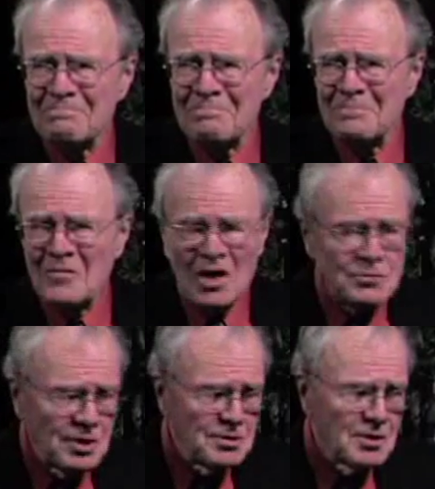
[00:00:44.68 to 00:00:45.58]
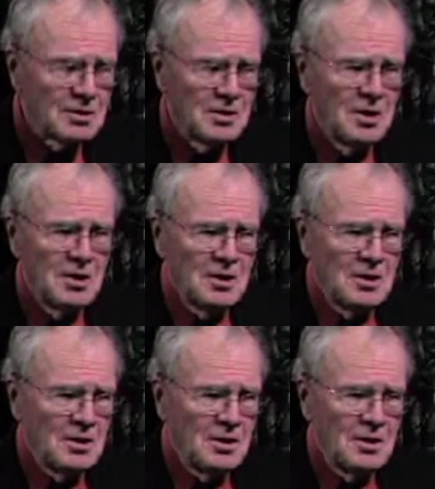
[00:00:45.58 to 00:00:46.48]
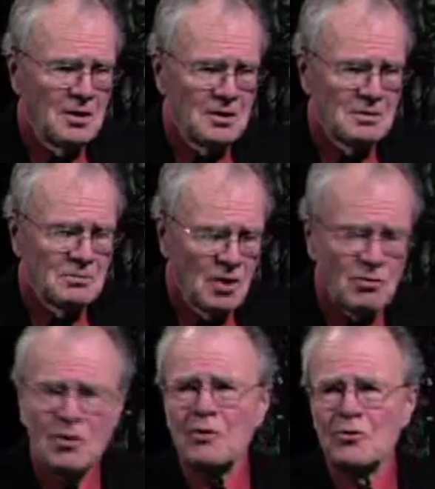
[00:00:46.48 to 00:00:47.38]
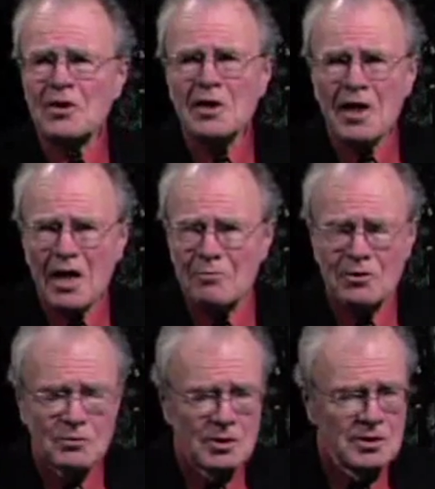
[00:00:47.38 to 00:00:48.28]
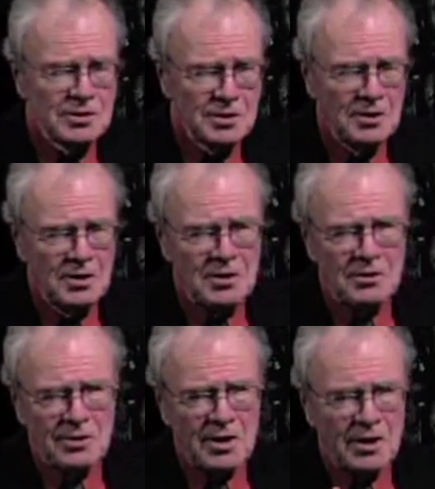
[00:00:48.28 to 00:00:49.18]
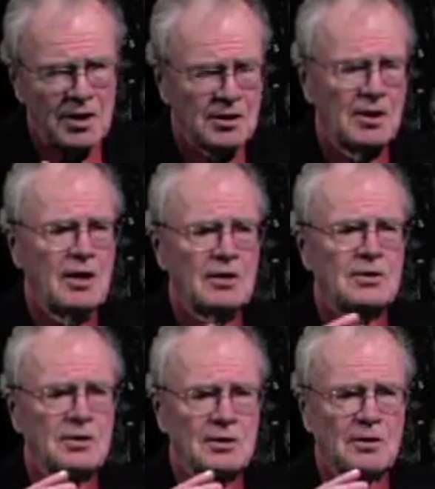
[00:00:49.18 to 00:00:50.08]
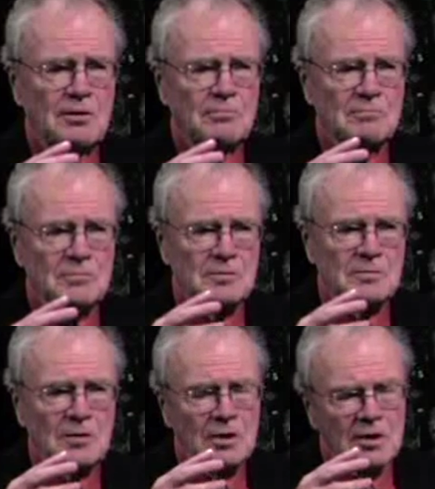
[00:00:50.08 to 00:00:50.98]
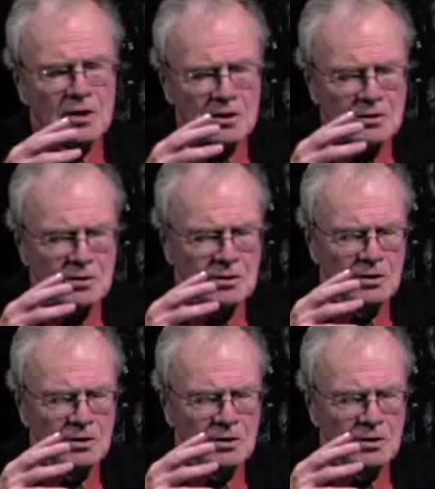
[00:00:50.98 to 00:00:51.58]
Mm-hmm, that's what I thought. Uh, well, what really happened was that I got, um, I got.